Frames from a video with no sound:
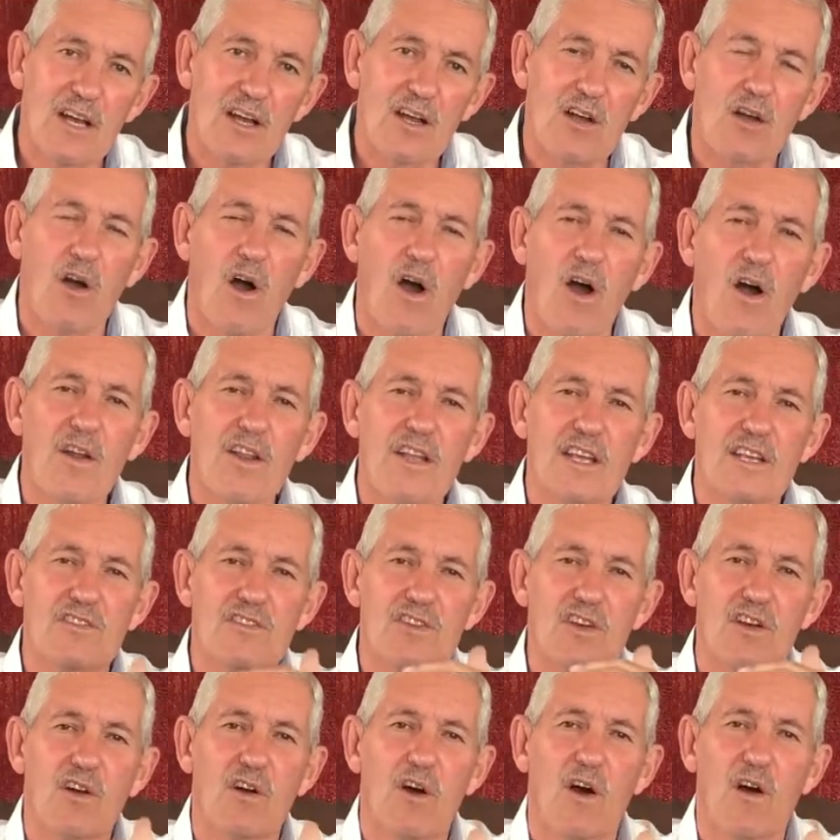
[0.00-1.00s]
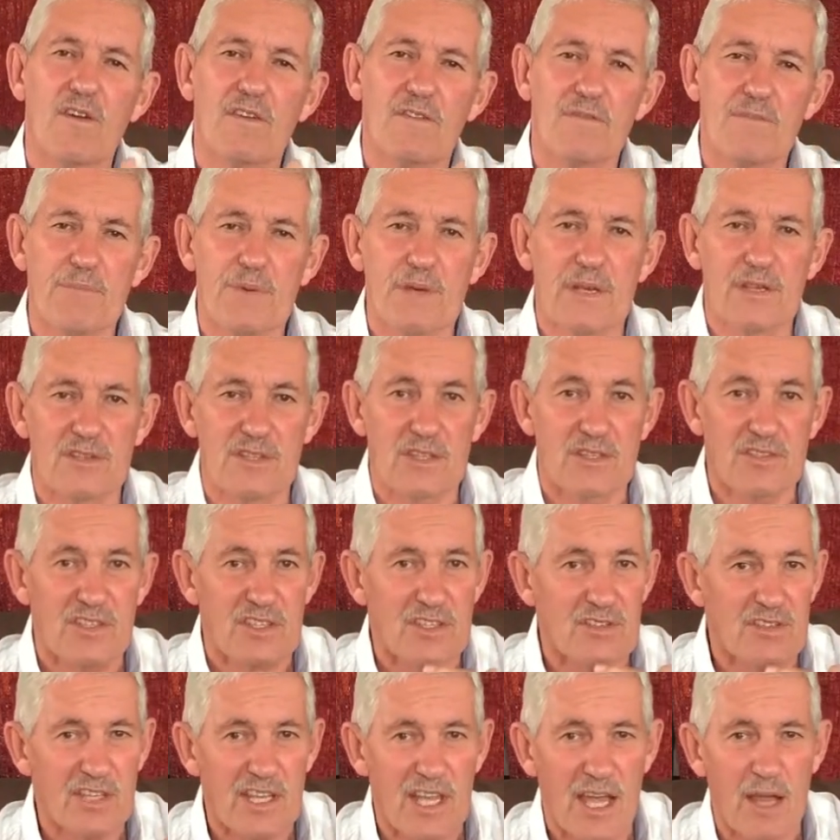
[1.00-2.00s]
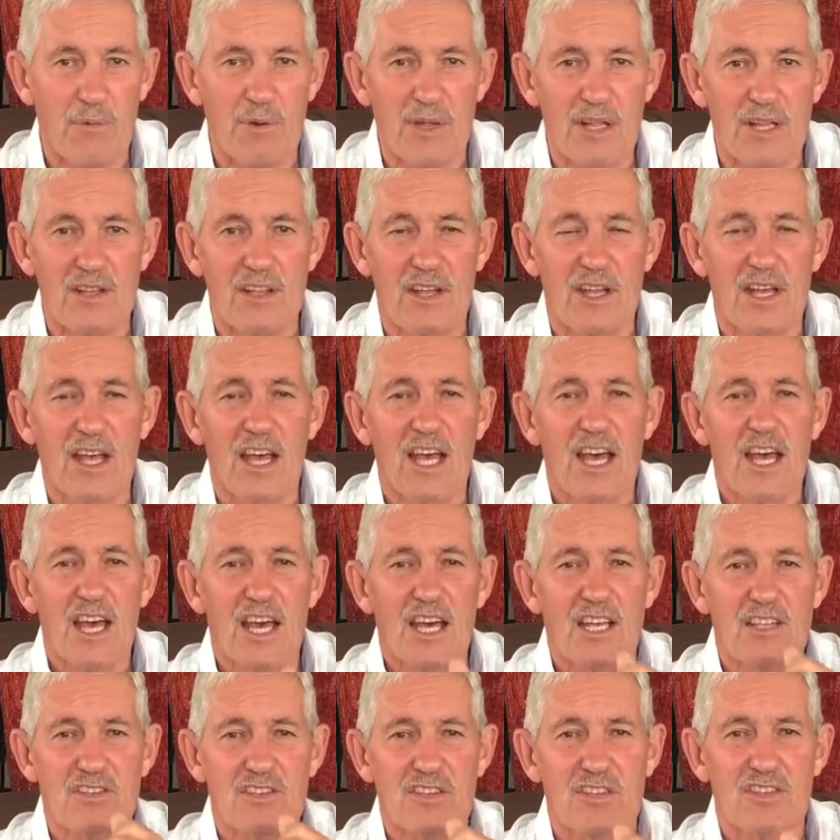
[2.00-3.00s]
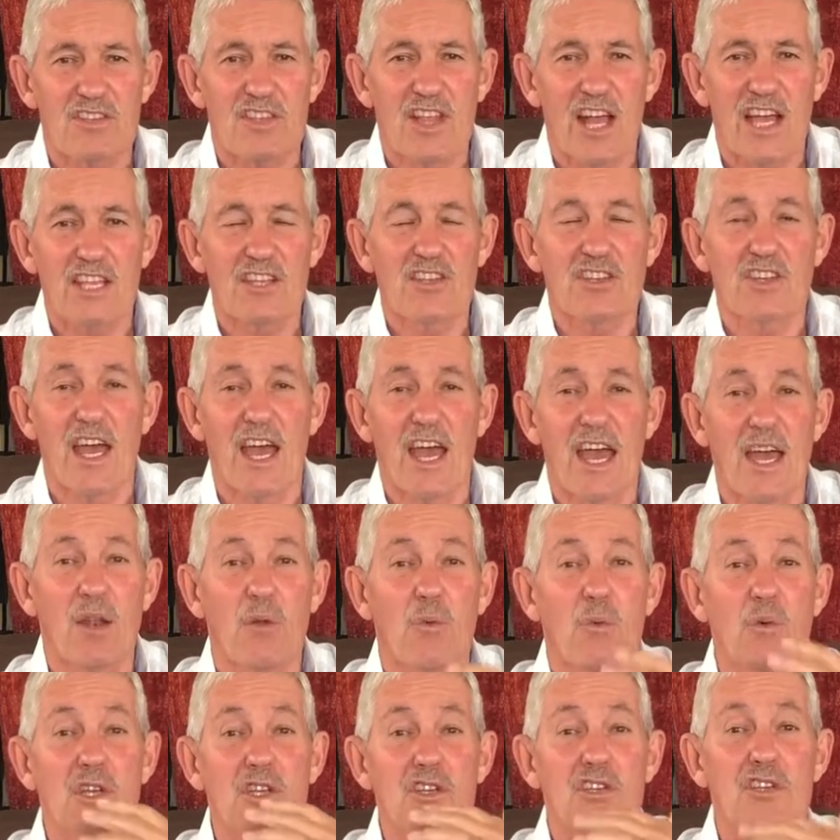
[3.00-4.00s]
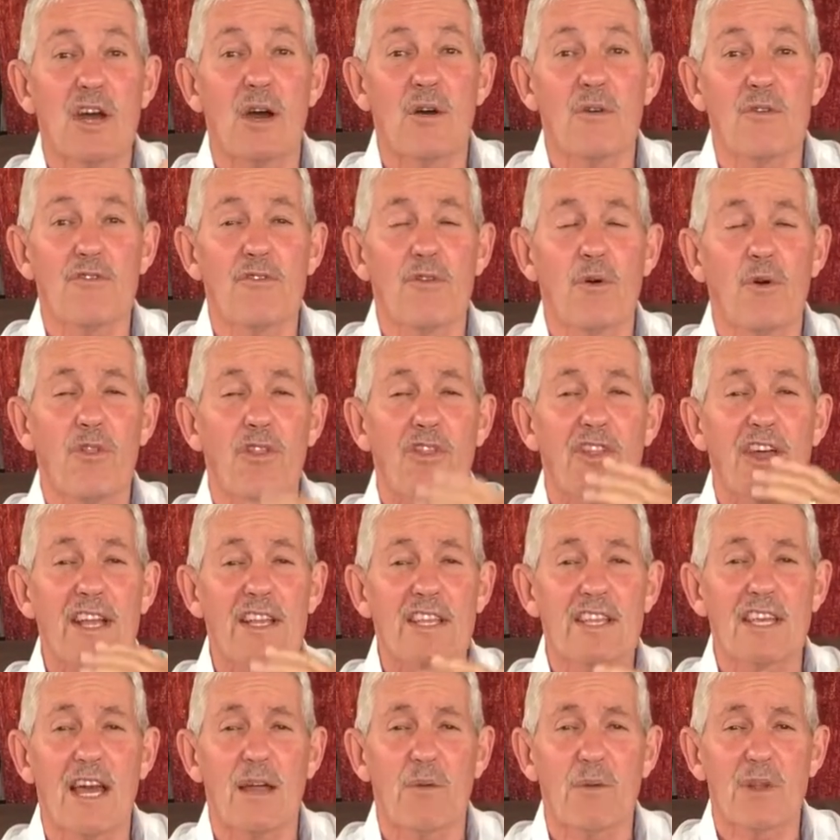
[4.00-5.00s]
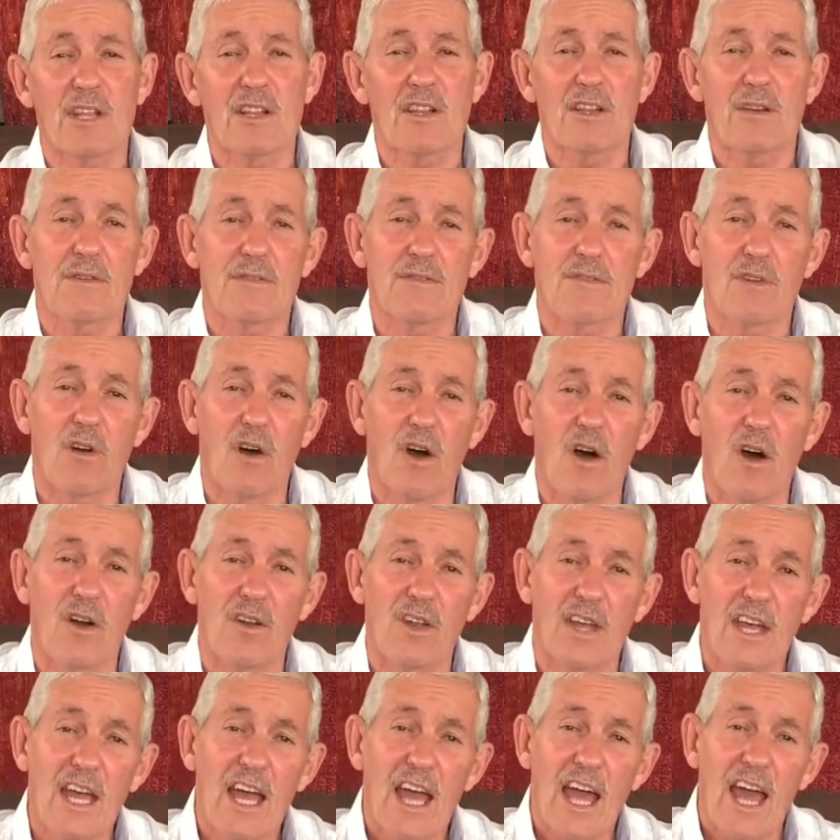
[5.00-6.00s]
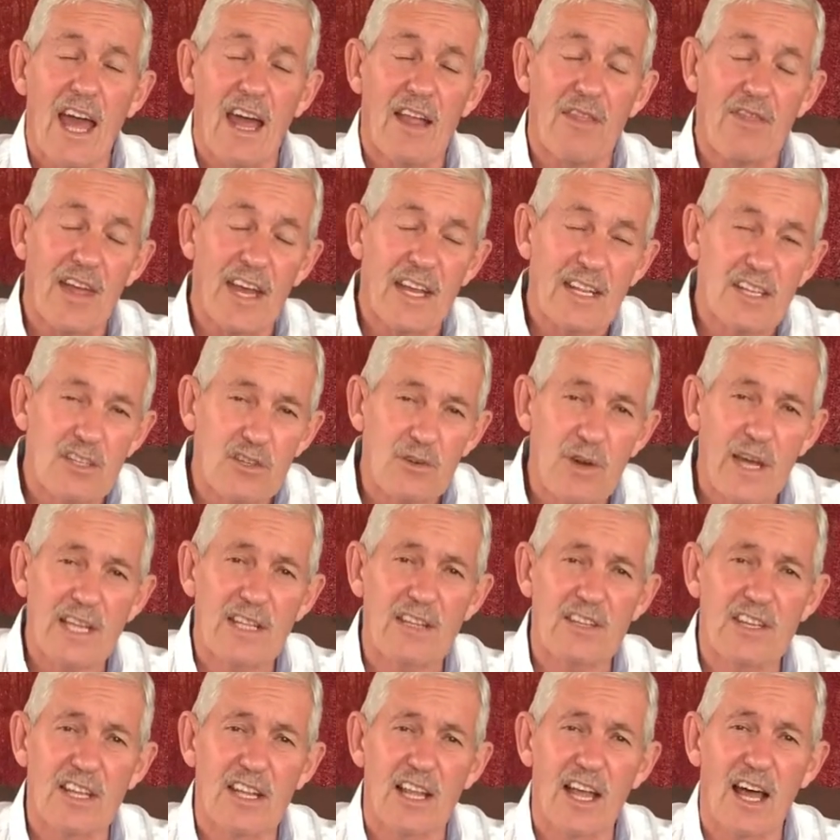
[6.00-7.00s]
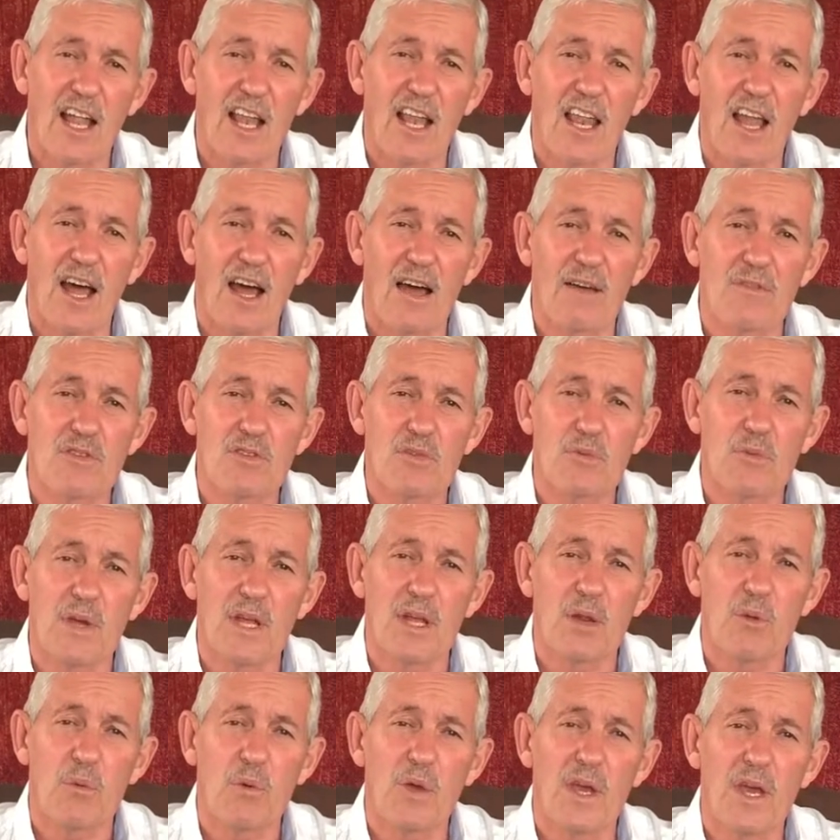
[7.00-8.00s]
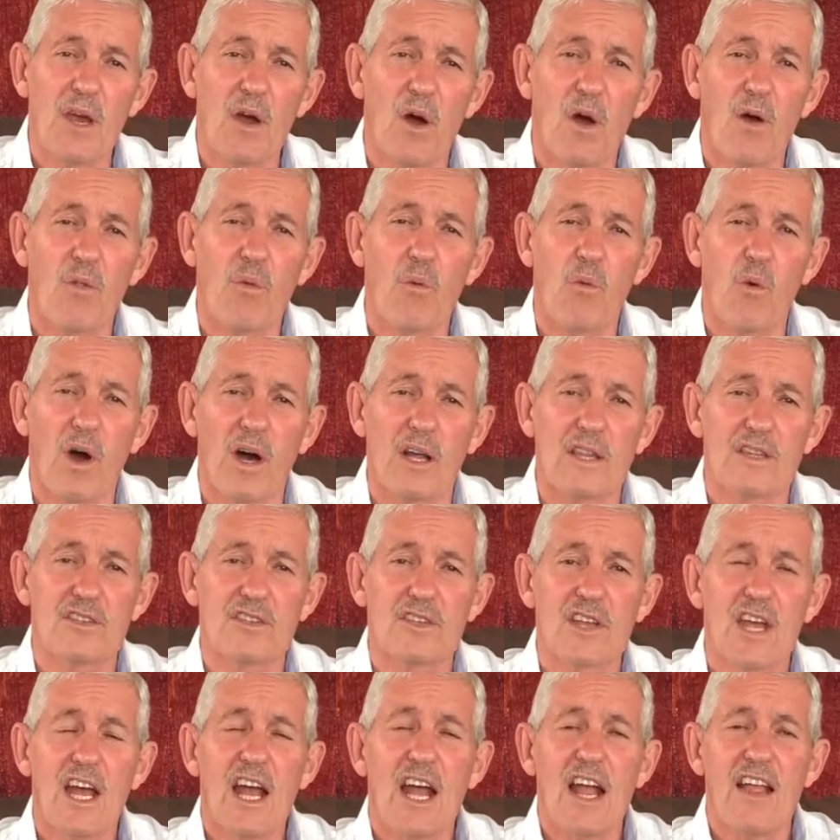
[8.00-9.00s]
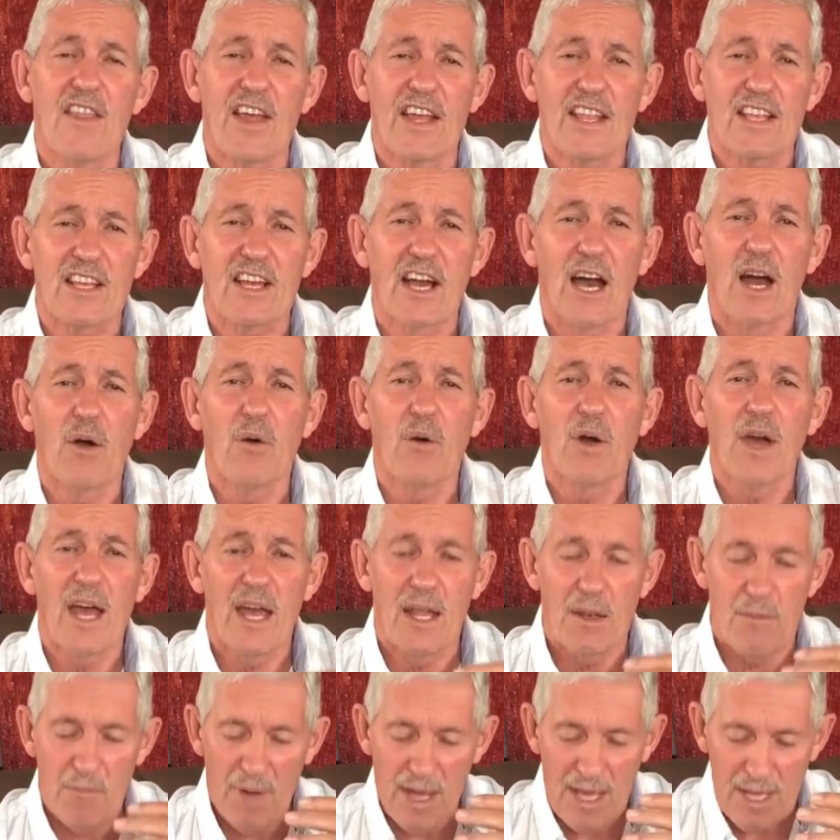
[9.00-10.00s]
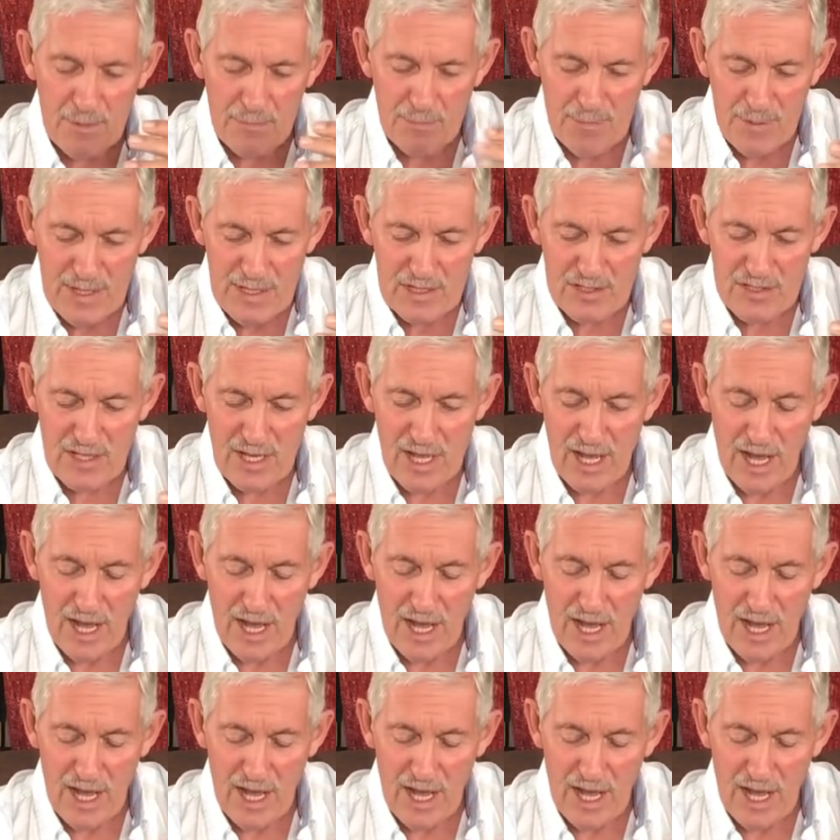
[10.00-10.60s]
God is a God of peace. It's his character, it's his nature, and we show forth that character of God and that trait in our lives when we are the ones that go and make peace.